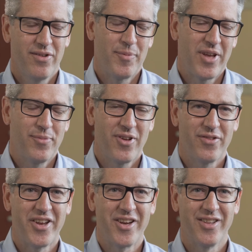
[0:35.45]
sometimes
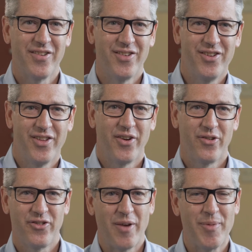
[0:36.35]
I'll take a listen to
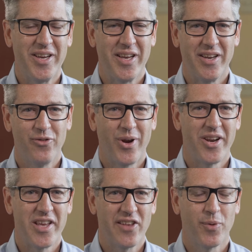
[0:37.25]
their stomach and try
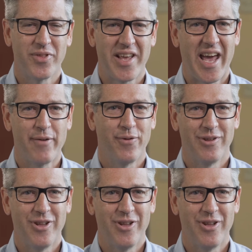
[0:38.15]
to guess what they had for